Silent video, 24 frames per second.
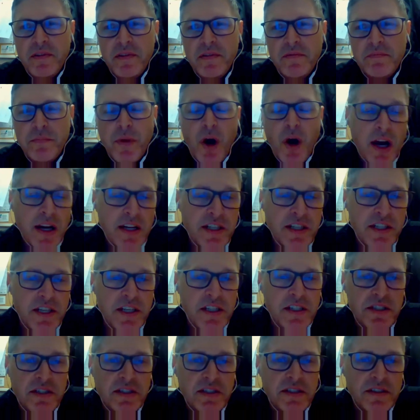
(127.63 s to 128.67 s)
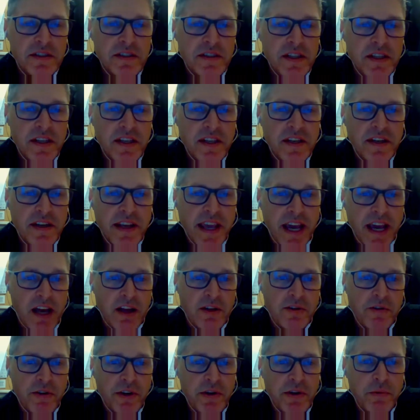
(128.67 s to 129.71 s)
Moxie's in
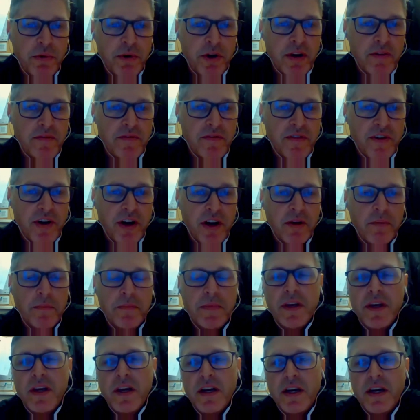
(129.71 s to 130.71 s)
Calgary, where I'm from,